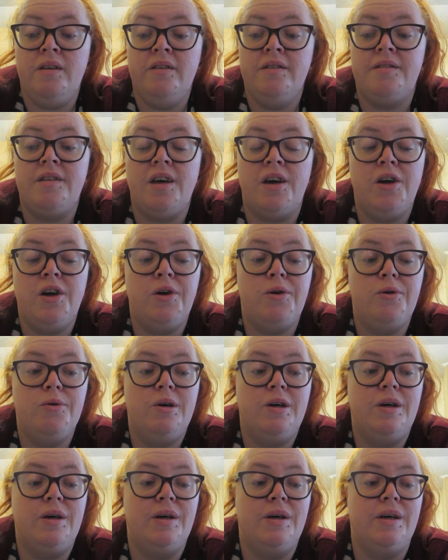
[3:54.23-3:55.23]
So
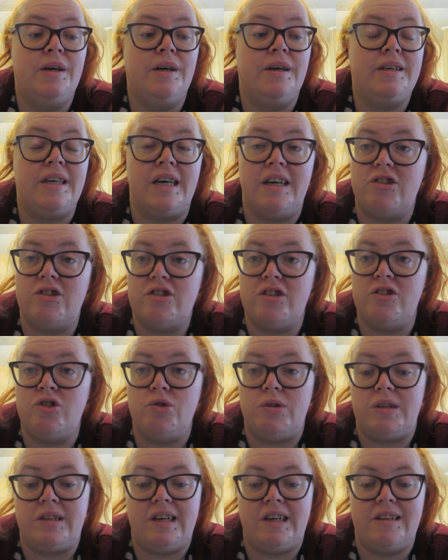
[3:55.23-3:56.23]
yeah, just
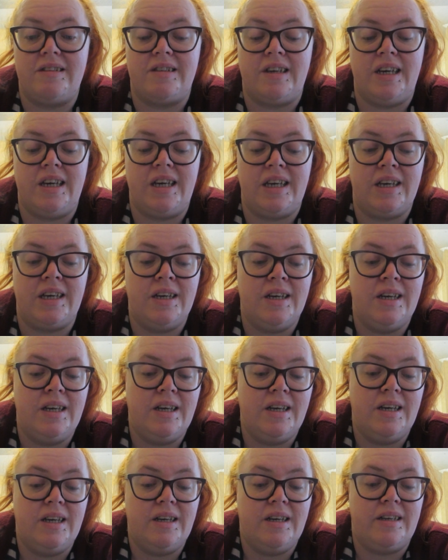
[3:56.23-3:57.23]
enjoyed that day.
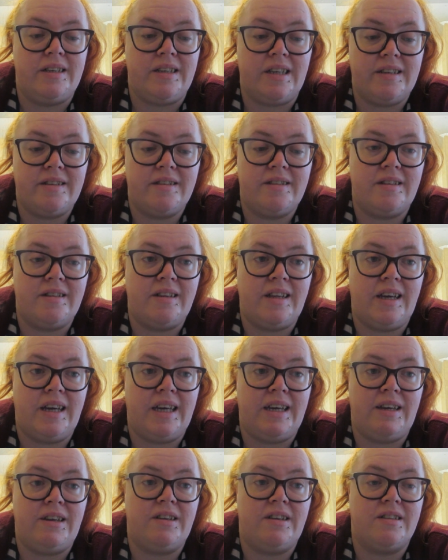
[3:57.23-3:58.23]

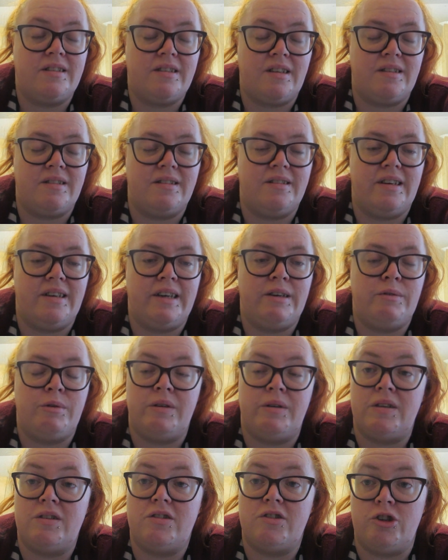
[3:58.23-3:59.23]
Yesterday, Sunday, we
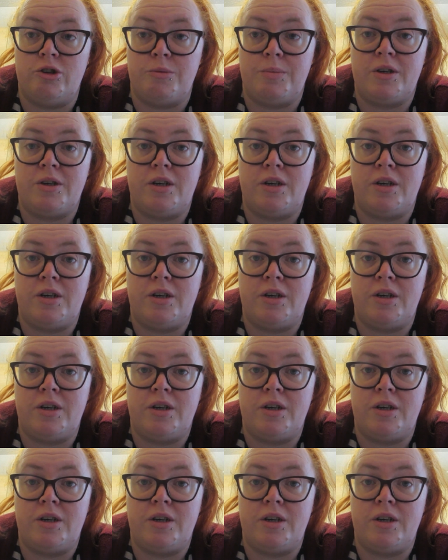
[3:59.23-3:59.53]
went to Toby